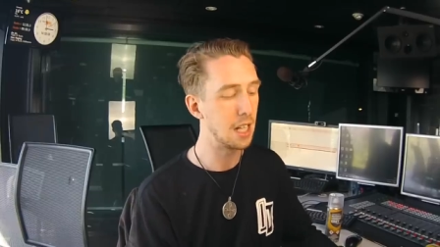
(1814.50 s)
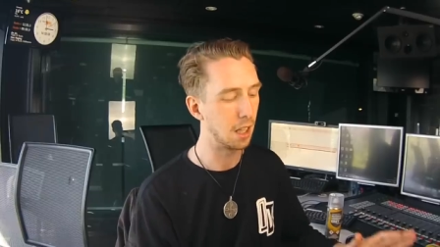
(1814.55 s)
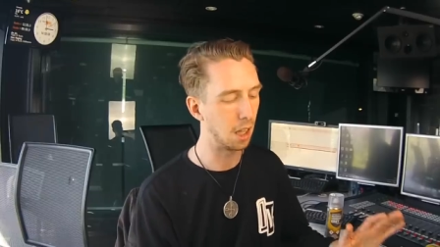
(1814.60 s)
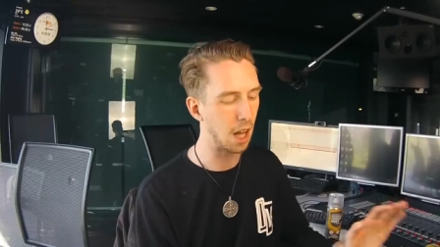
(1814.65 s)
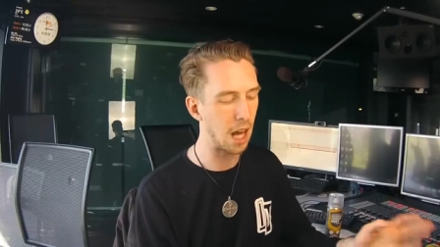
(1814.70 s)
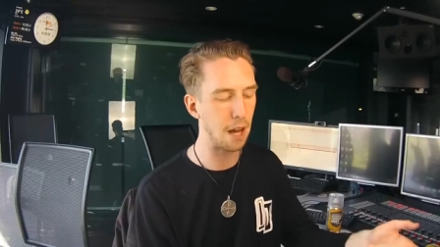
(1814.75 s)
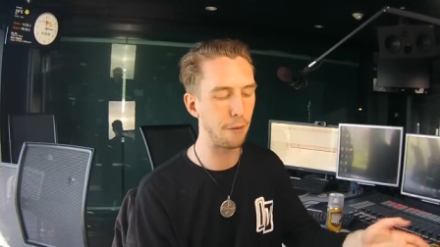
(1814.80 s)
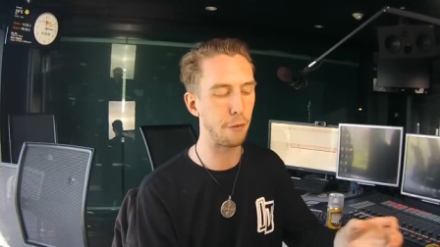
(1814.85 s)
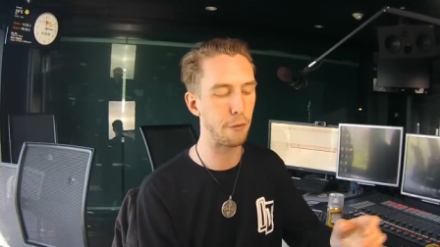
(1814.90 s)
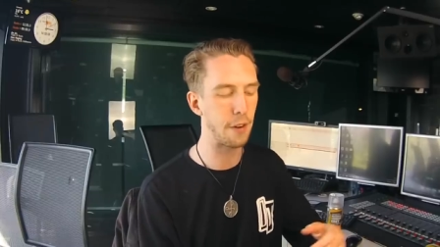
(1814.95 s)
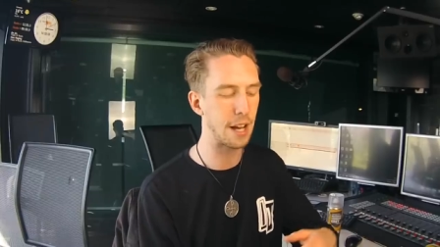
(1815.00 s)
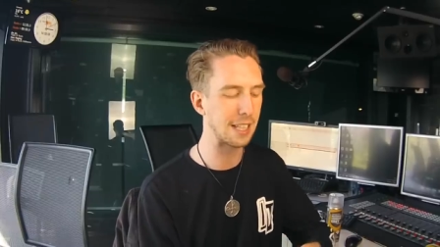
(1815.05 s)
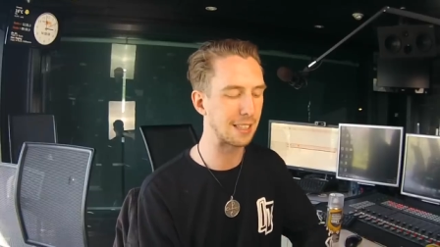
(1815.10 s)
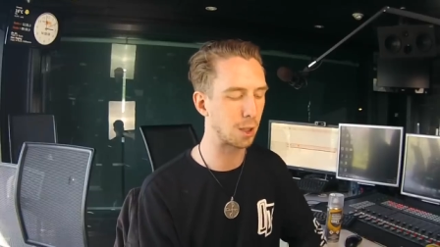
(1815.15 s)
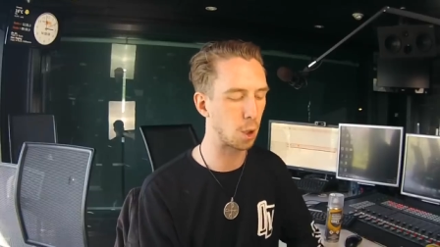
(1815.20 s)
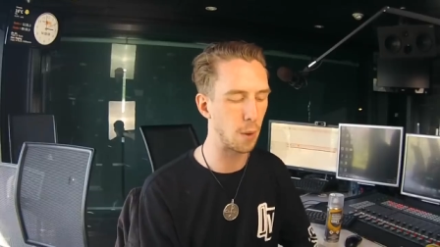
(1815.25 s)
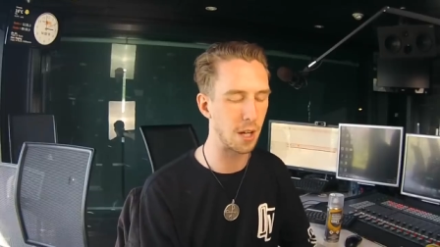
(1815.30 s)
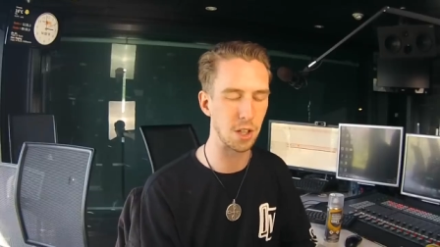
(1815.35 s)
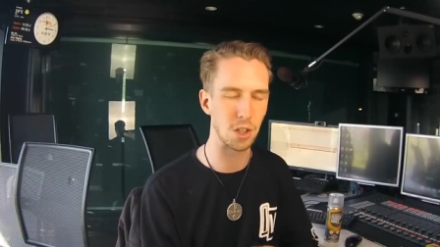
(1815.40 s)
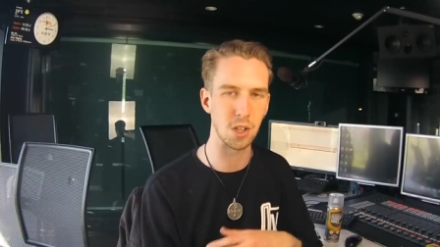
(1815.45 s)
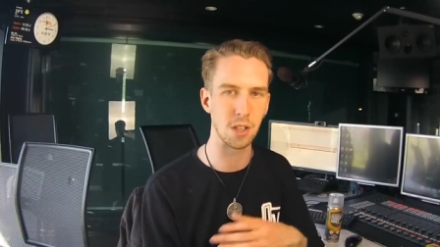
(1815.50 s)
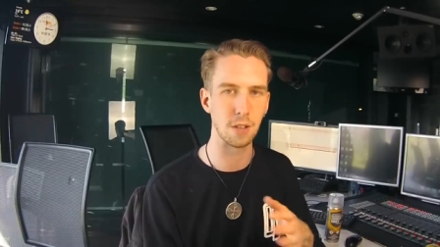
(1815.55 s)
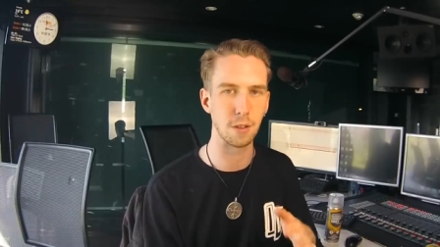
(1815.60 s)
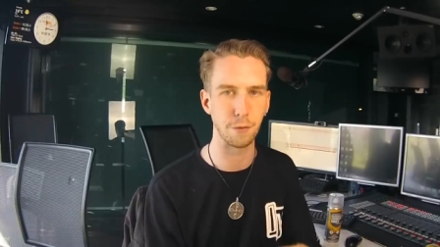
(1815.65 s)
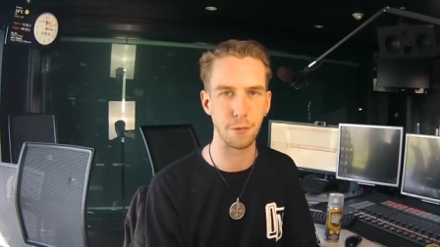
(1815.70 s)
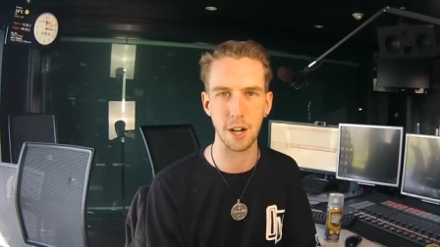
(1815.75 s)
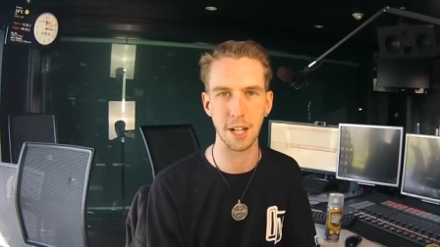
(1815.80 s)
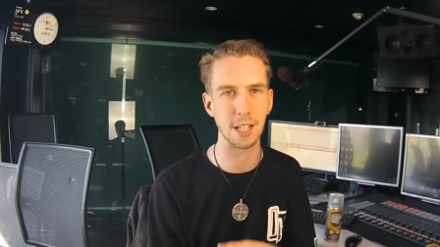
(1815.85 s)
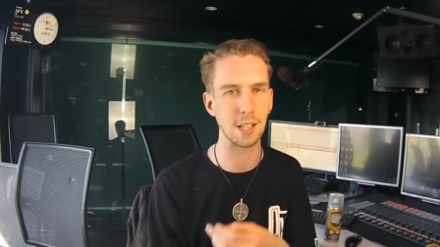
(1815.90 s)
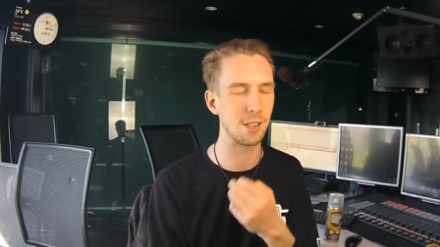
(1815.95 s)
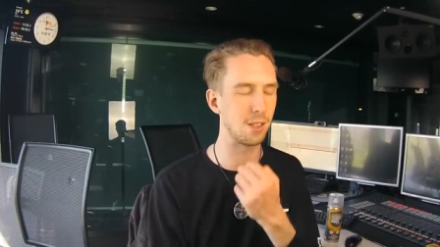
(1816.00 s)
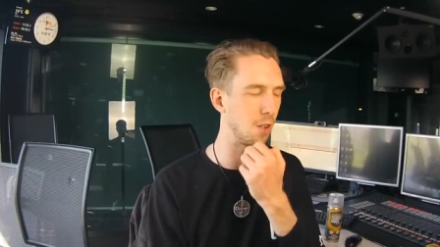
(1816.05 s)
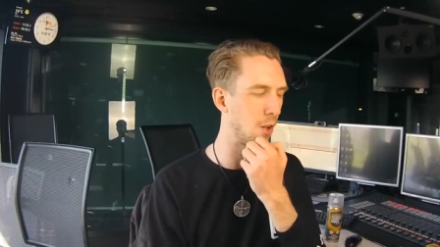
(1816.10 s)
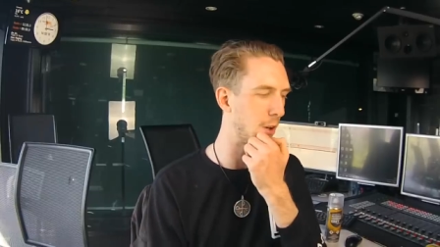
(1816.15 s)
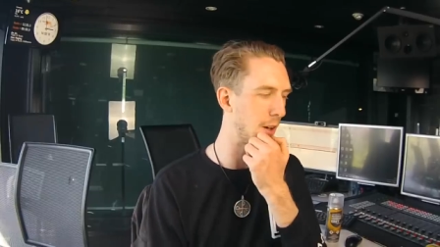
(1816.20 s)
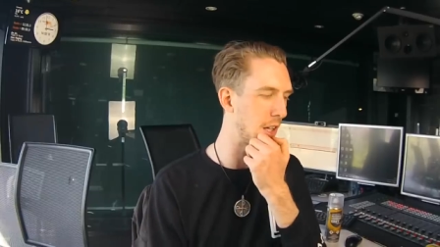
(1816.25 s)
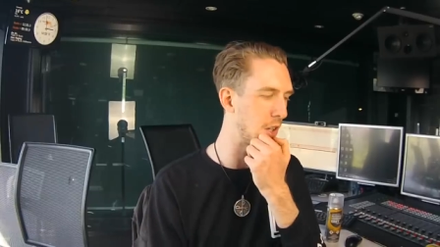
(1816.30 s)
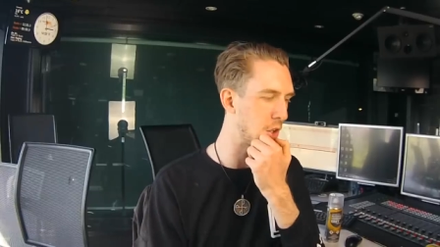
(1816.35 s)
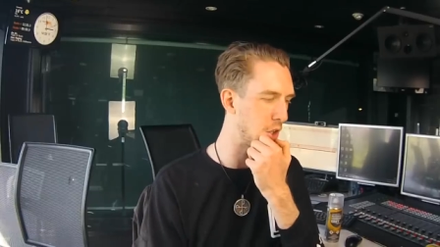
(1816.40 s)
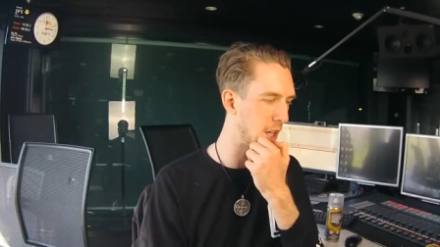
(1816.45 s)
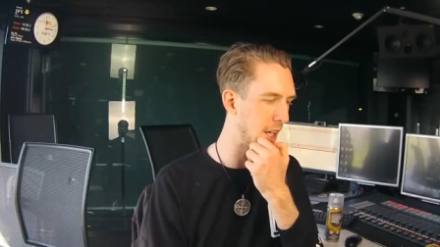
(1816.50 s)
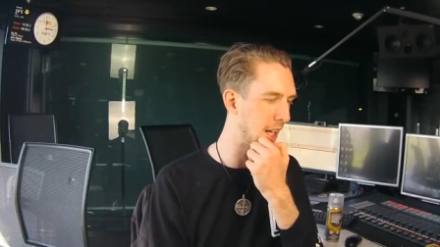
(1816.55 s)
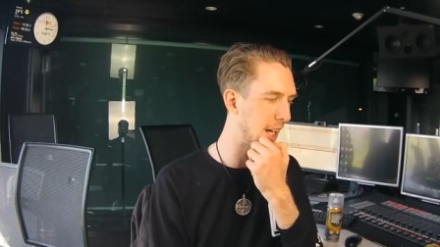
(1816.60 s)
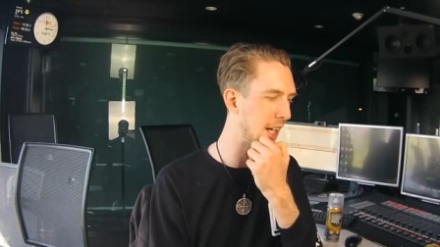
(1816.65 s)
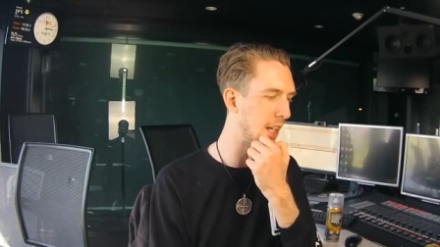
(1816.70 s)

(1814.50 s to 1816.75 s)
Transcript: Life advice questions, funny stories, shit,